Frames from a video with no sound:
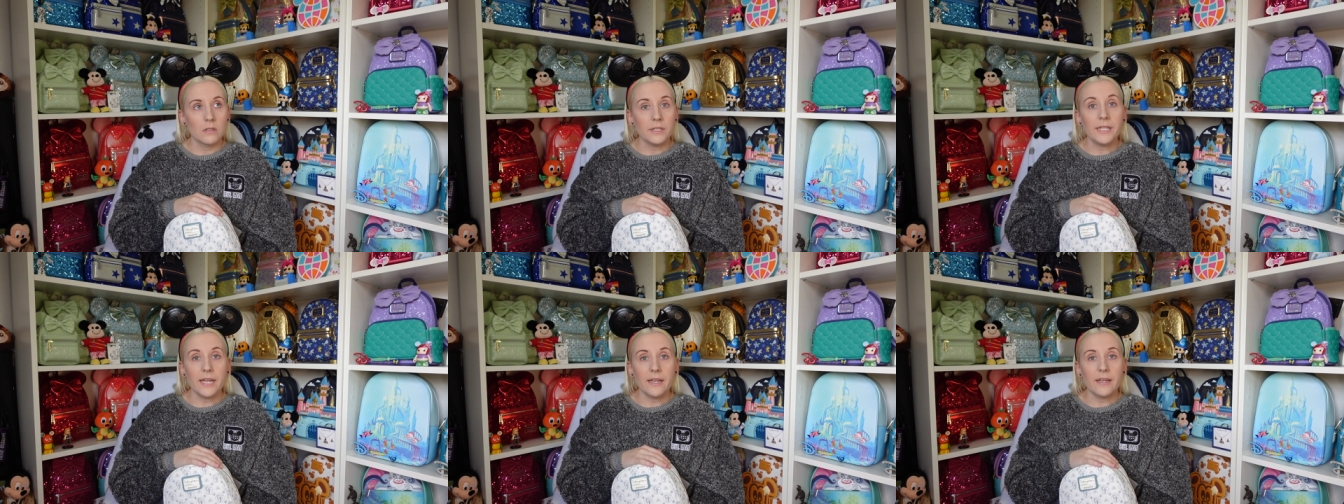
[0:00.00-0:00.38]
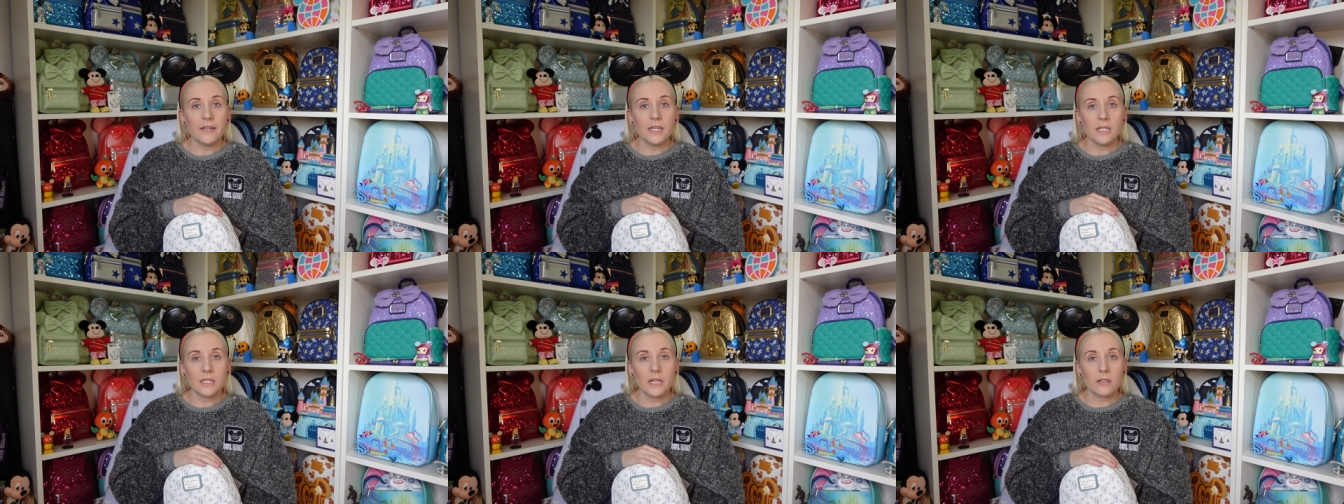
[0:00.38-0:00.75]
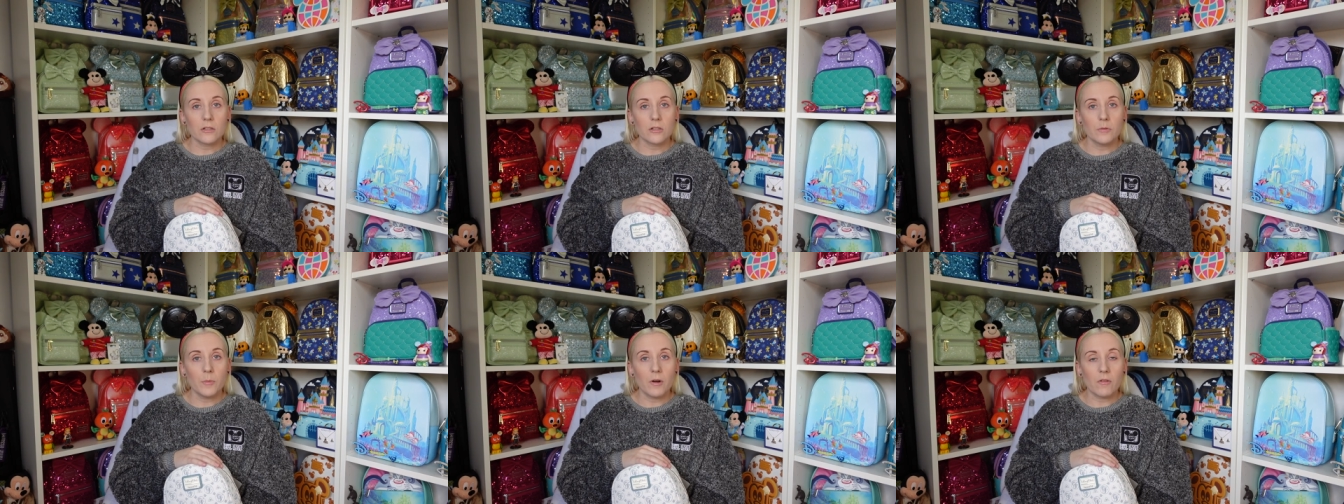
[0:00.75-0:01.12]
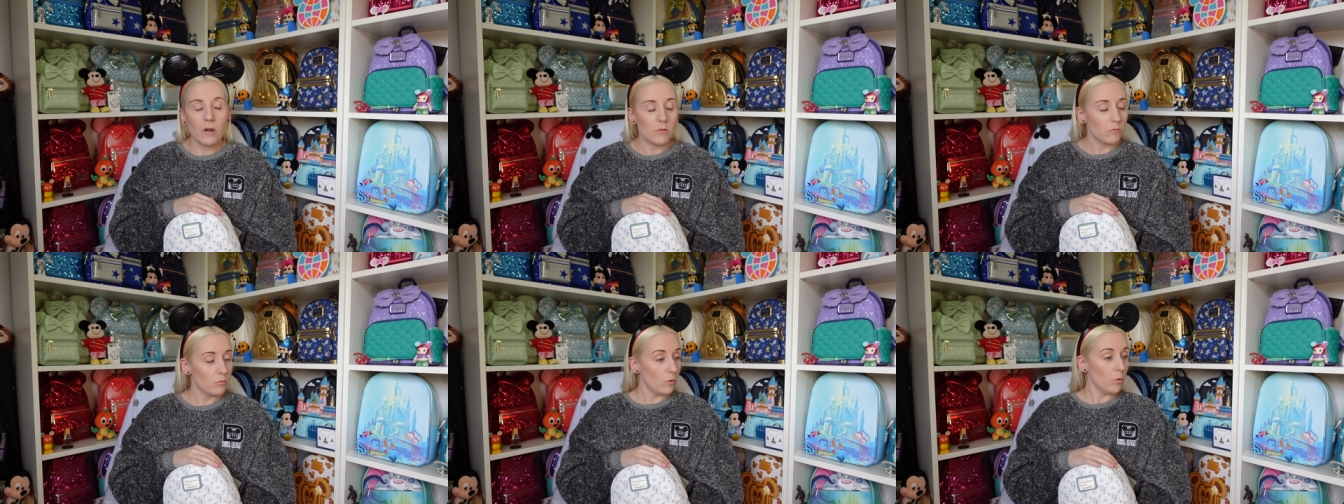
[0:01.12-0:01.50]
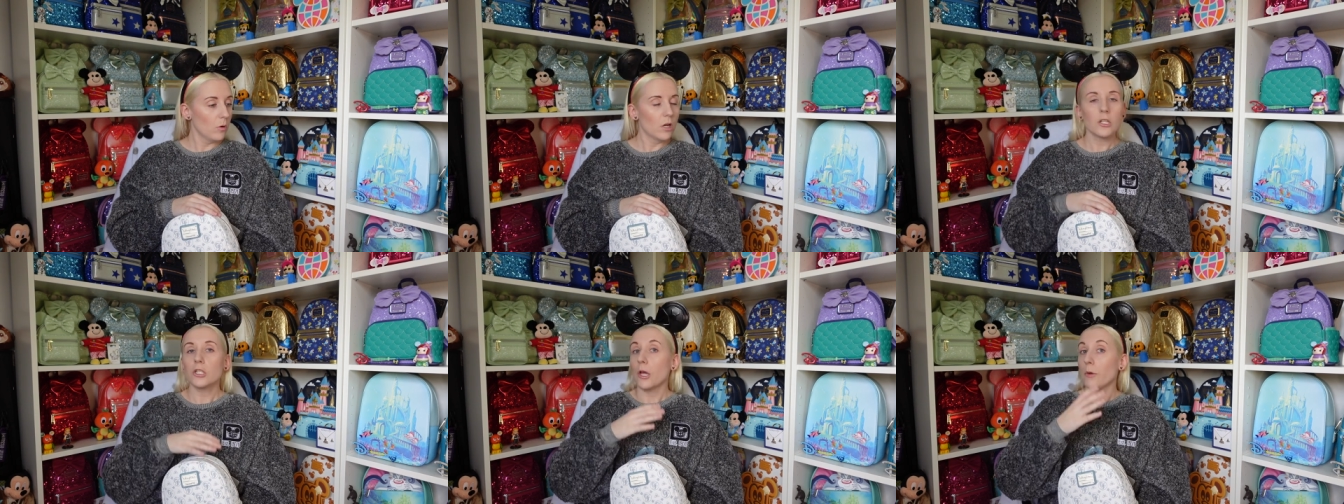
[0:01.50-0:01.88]
Yeah, it is, that's tomorrow. Woo!
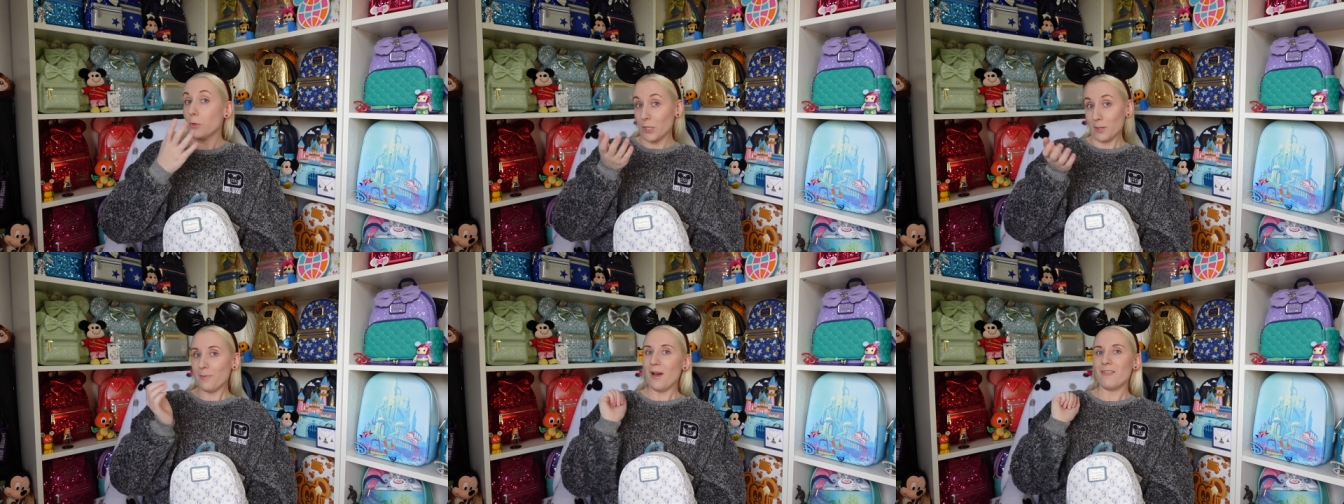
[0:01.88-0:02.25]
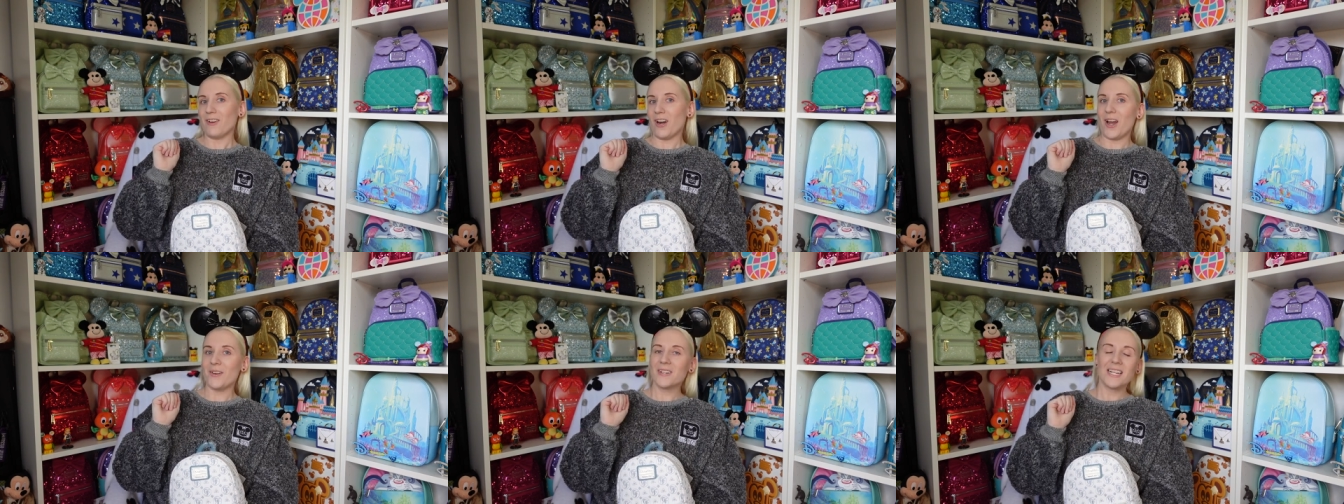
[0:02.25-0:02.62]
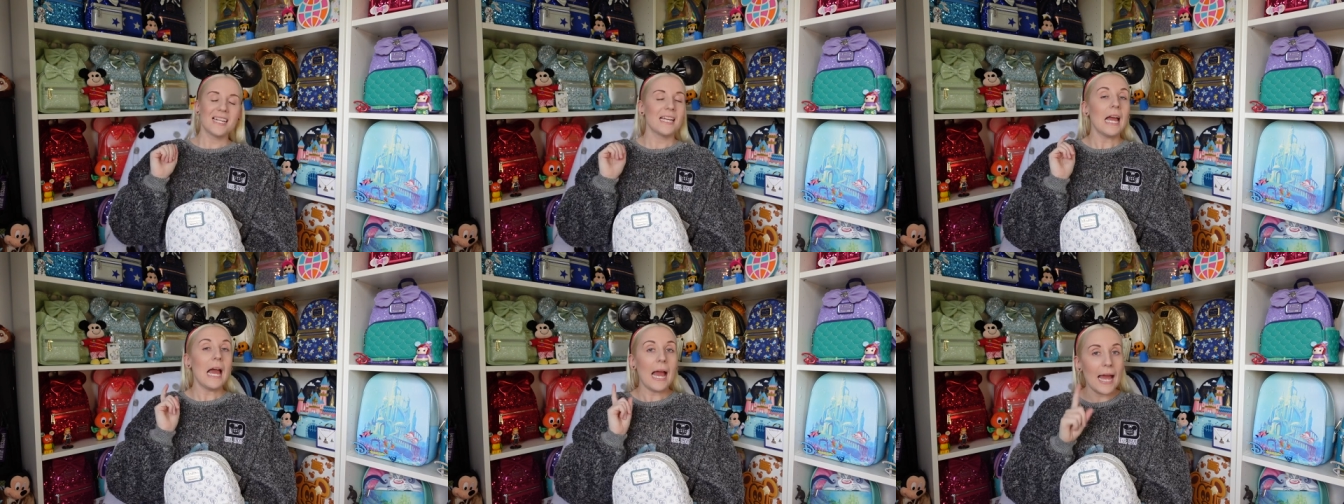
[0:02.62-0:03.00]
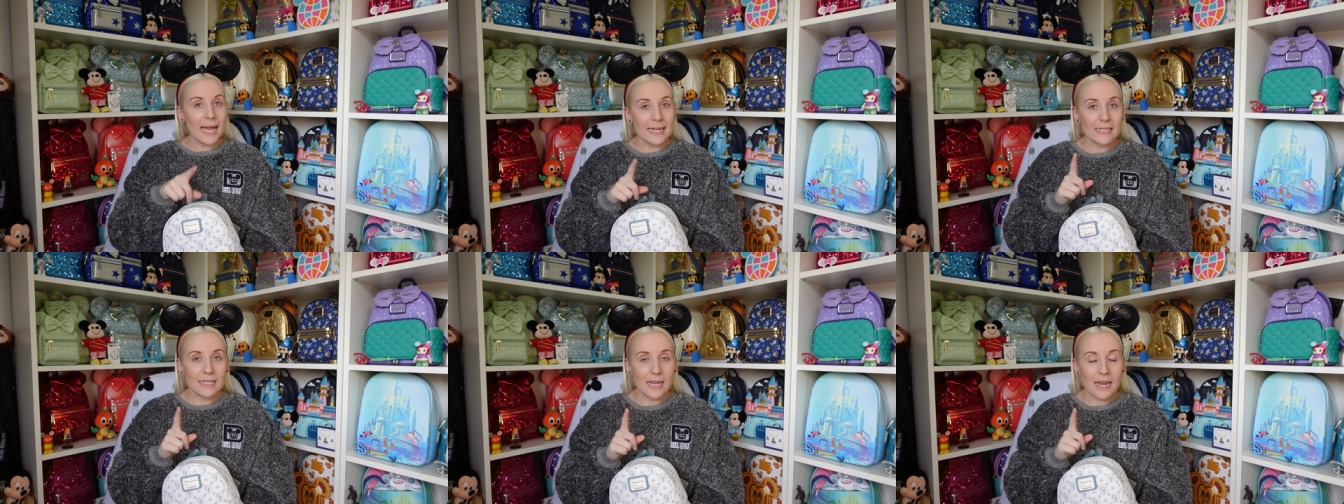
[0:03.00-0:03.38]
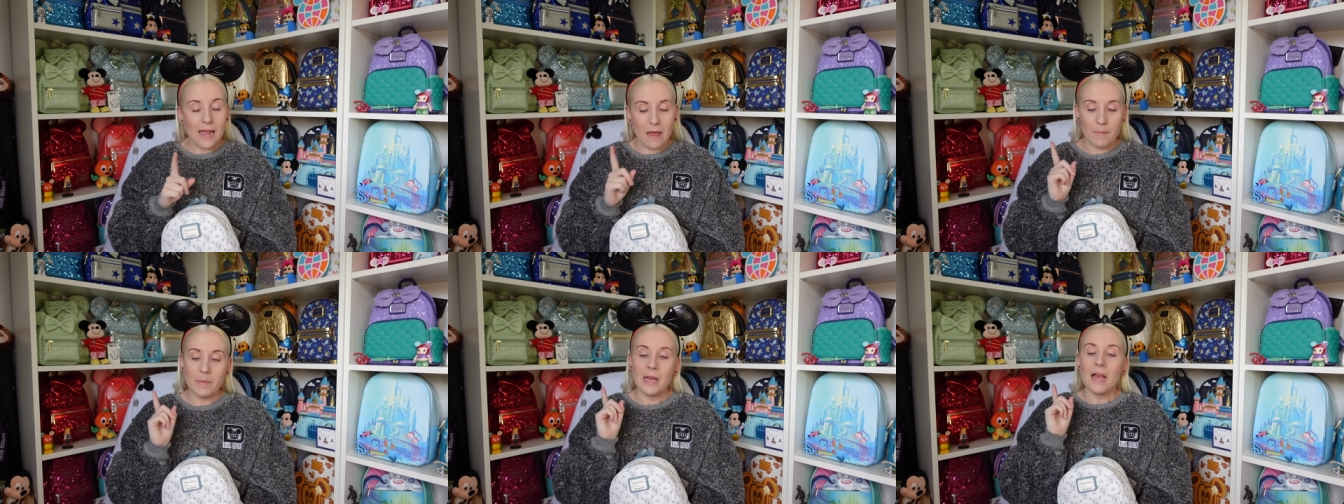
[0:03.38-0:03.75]
So tomorrow, 8
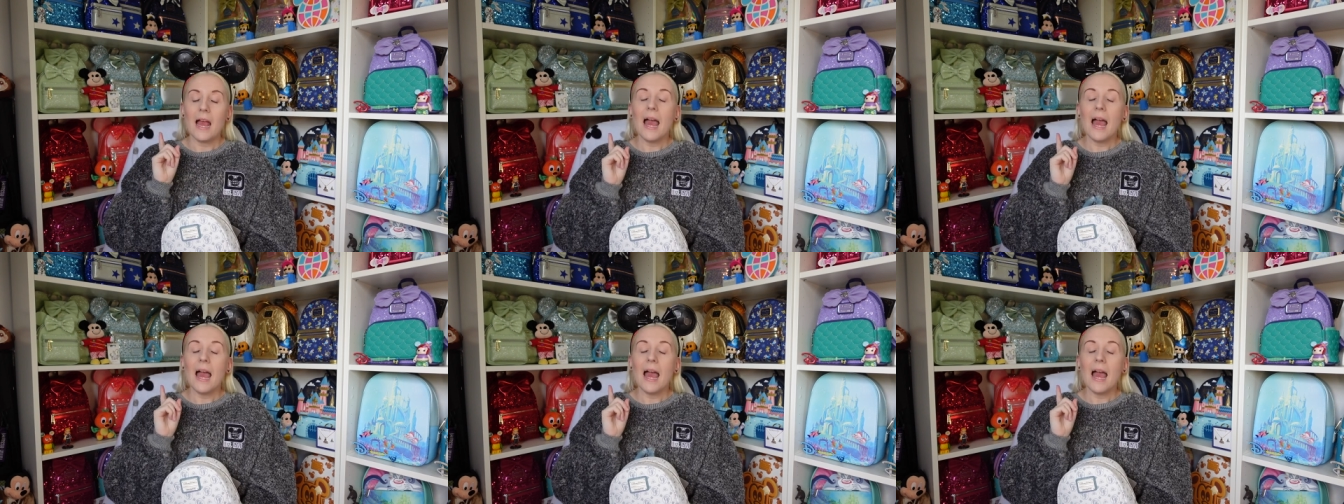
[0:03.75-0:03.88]
AM.